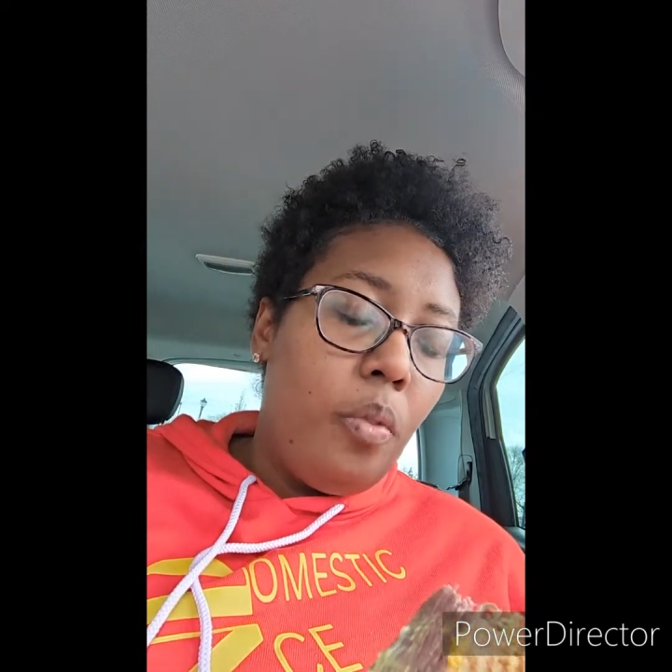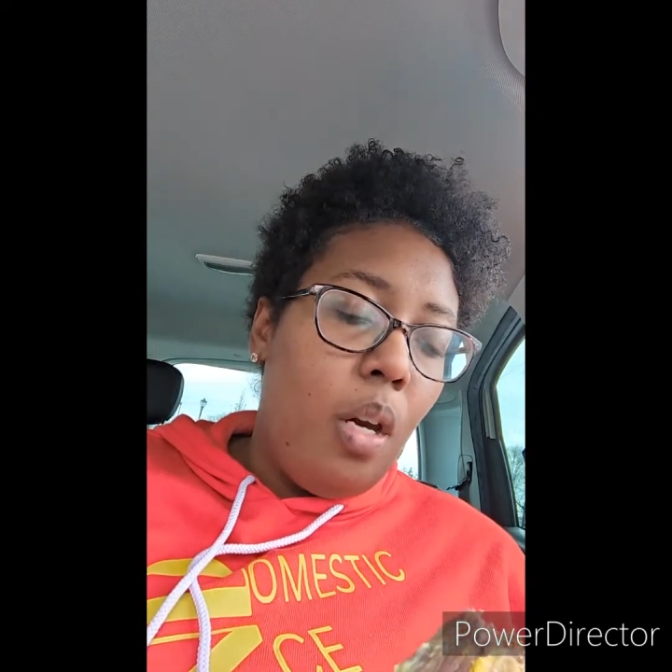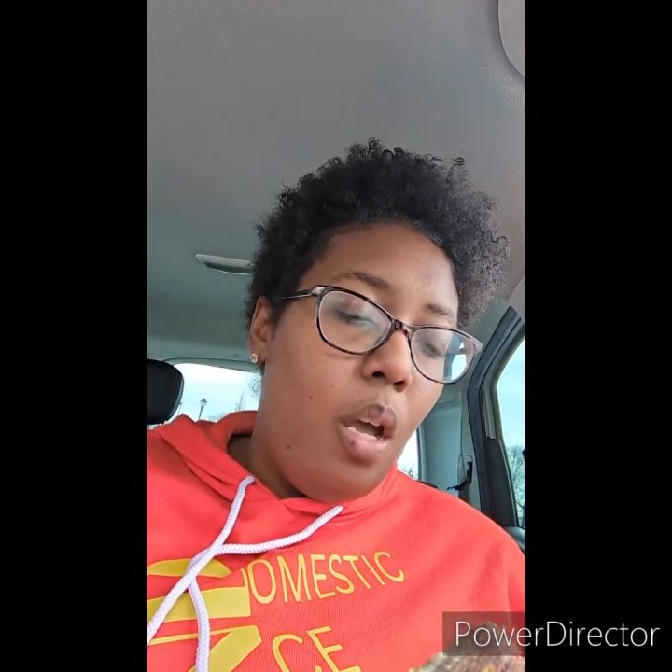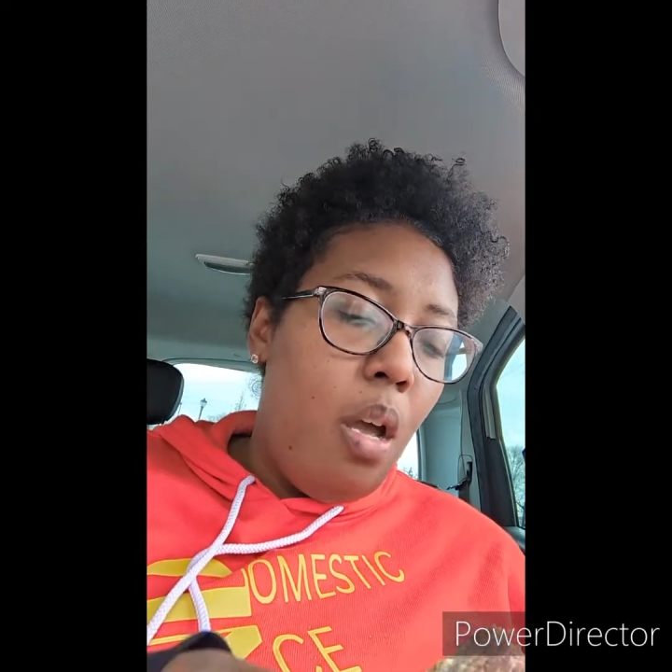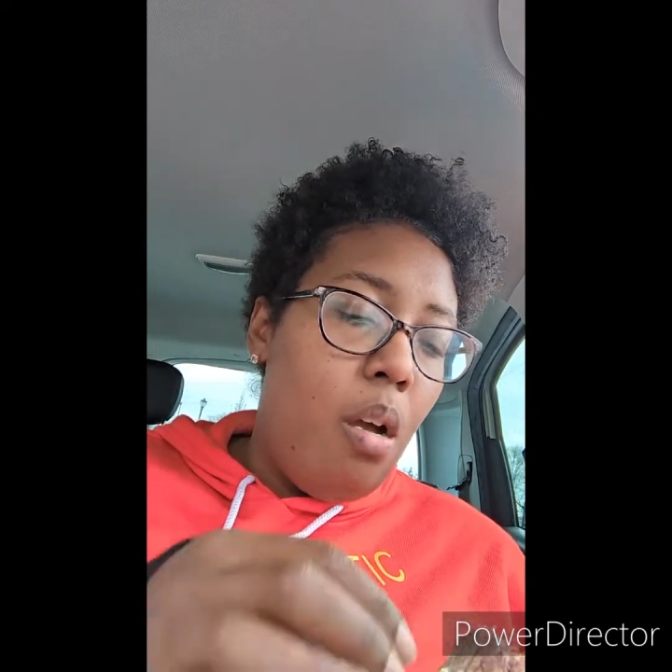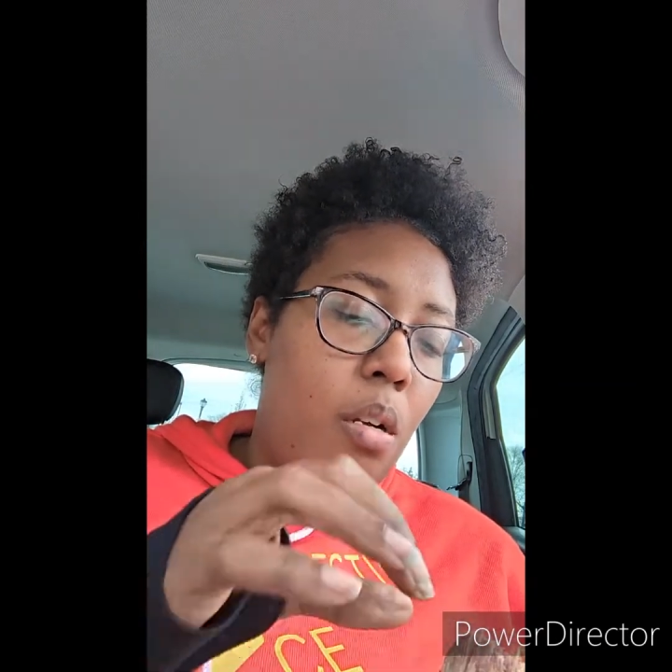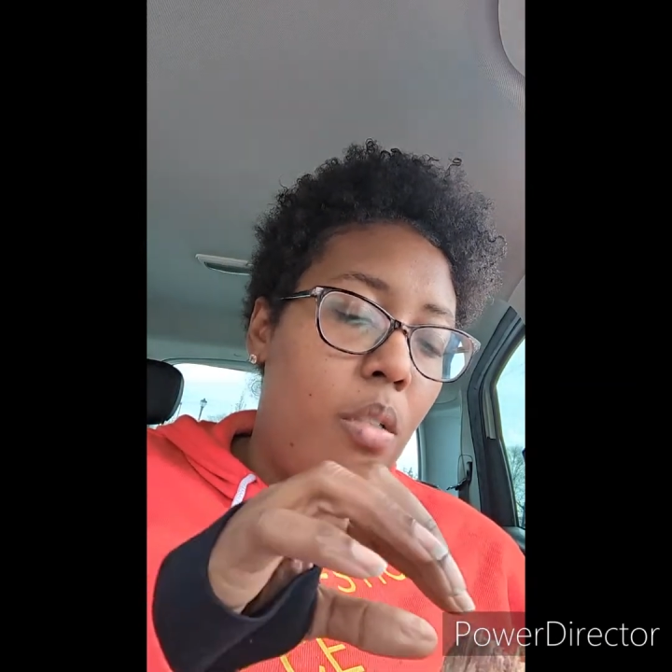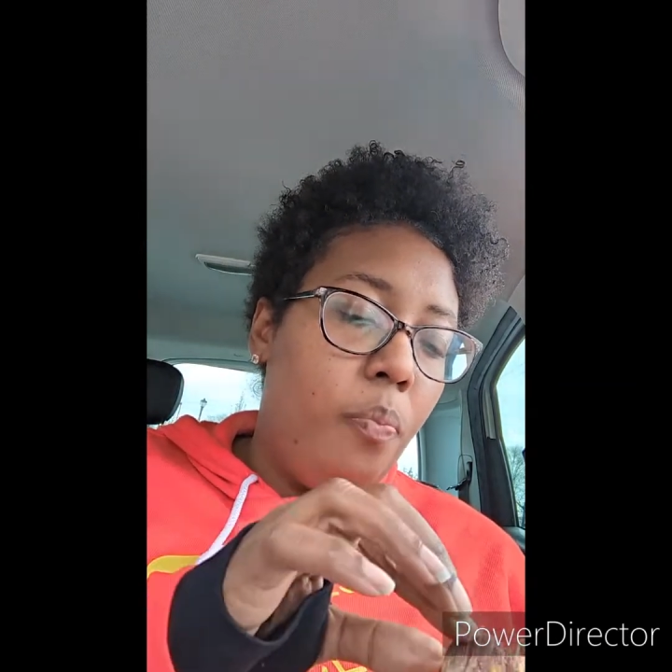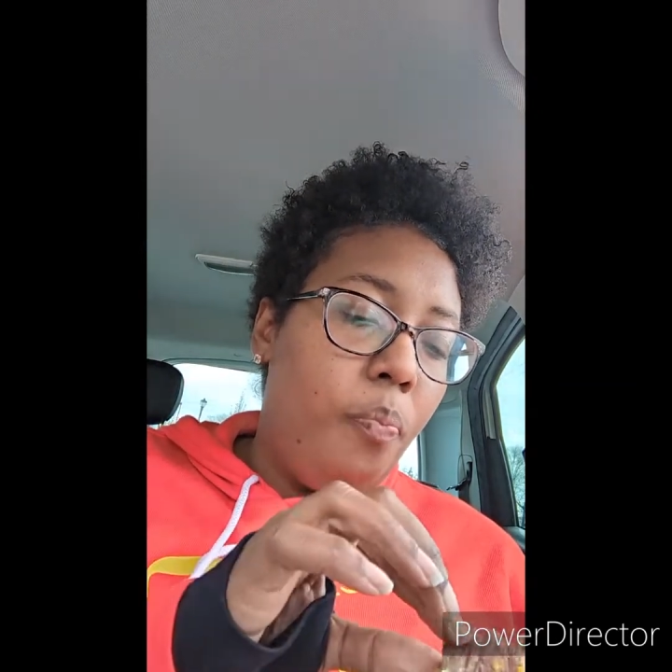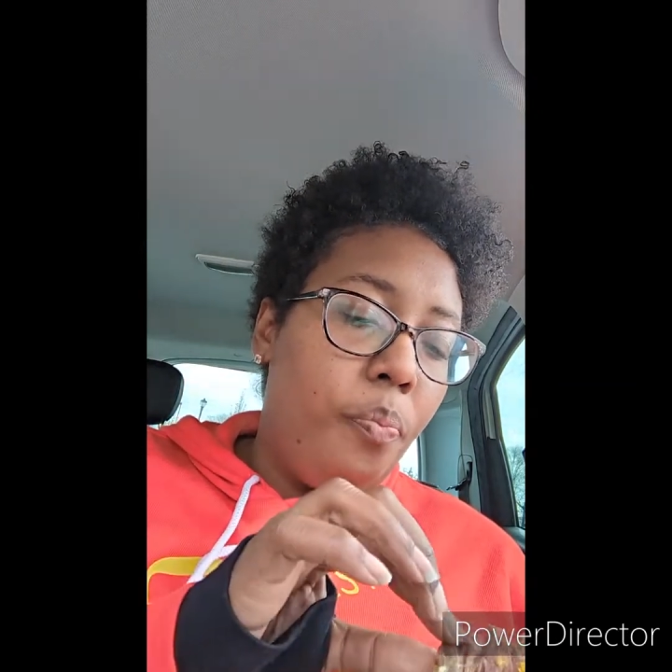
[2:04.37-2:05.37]
I
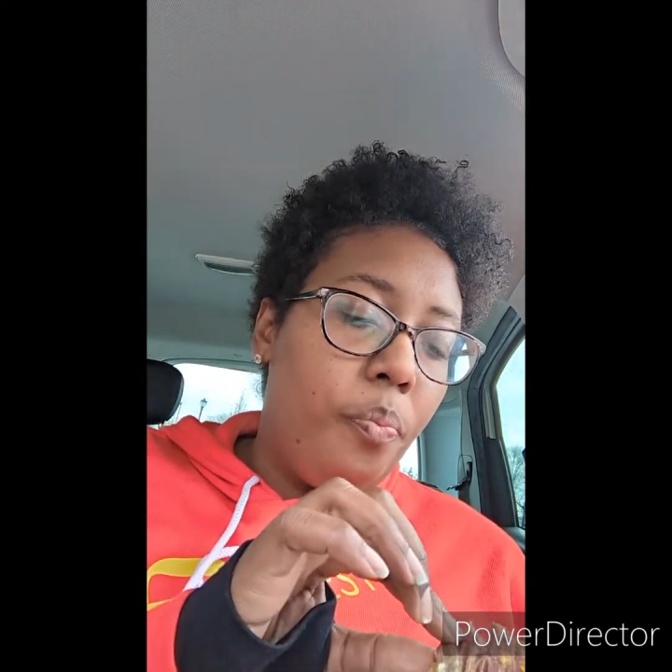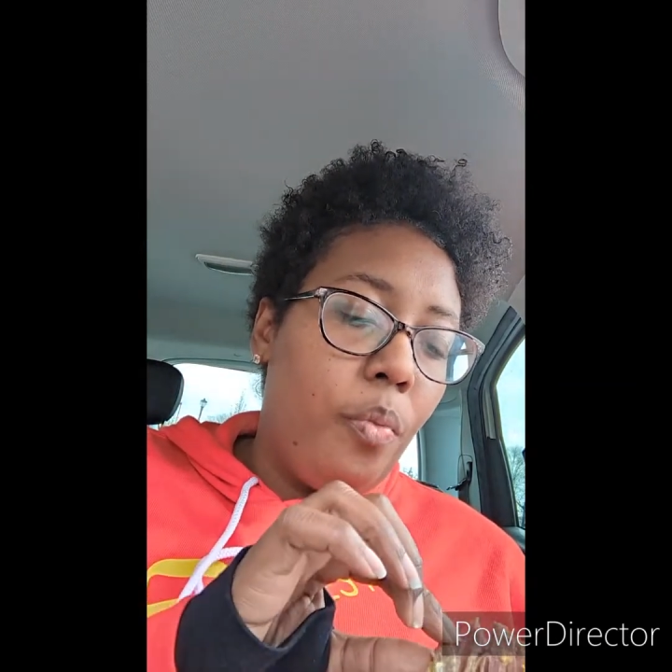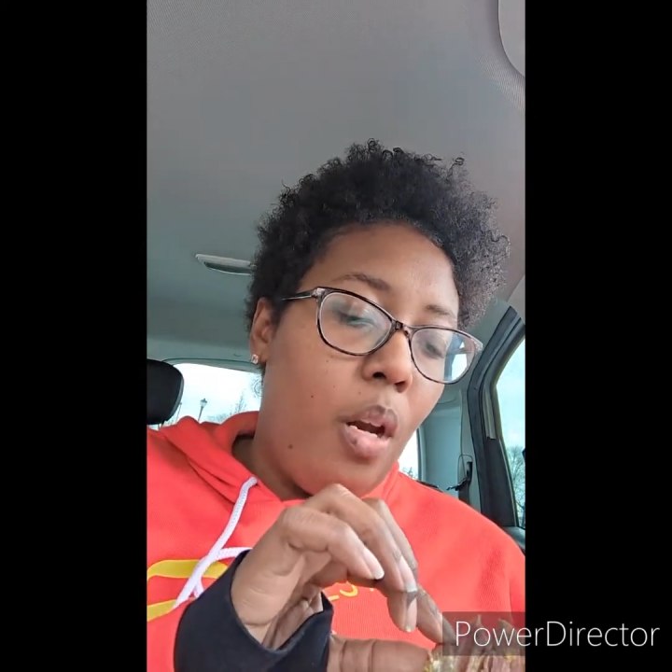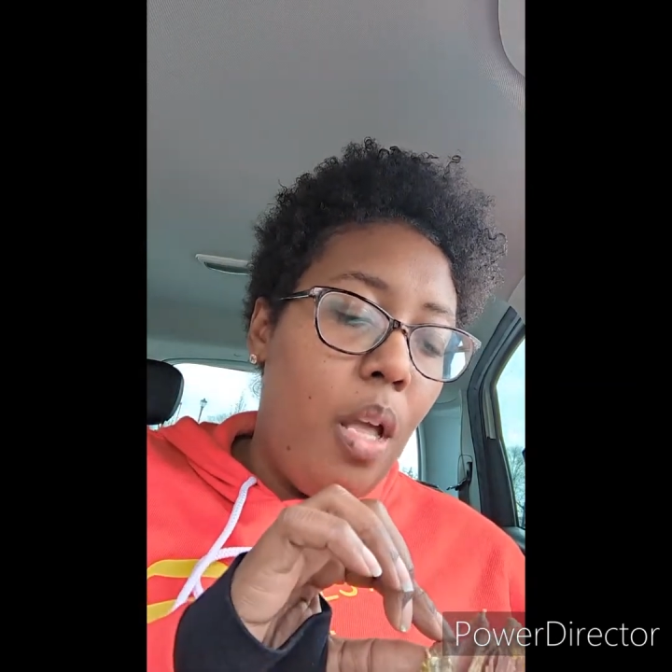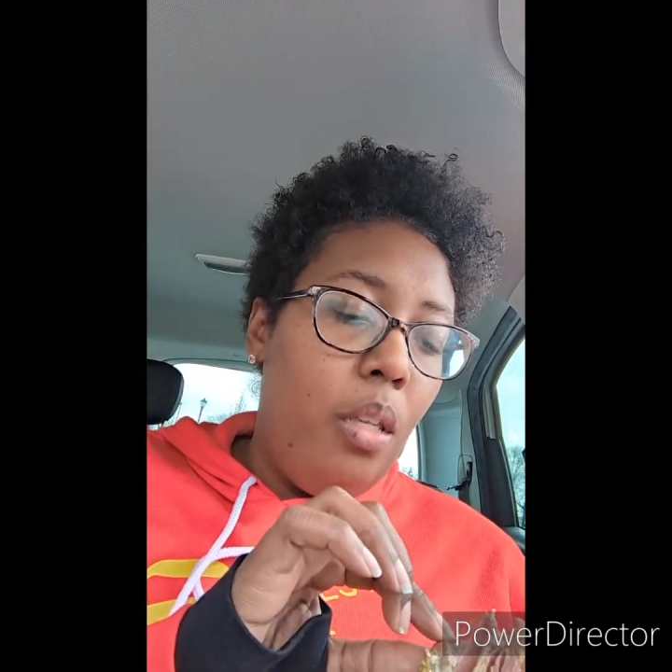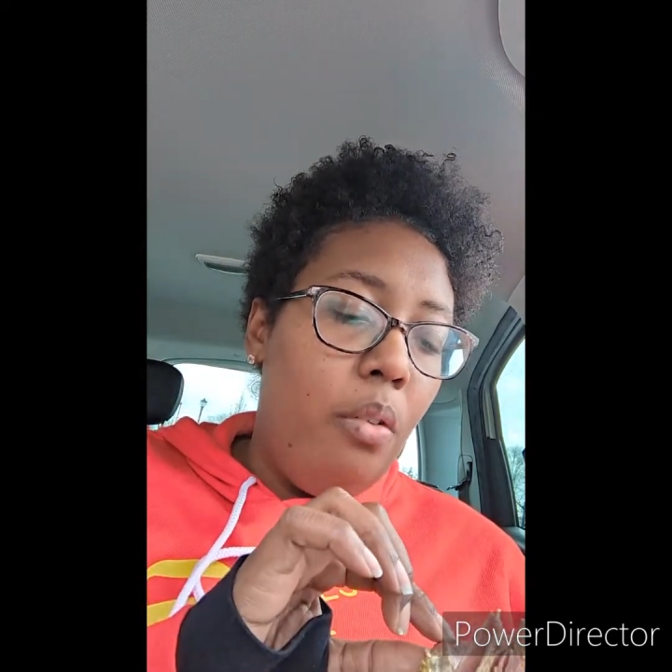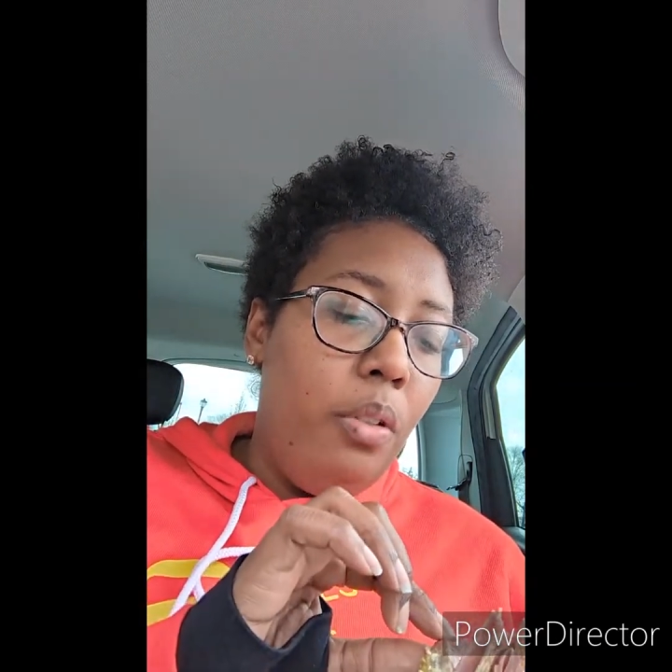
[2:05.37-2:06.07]
love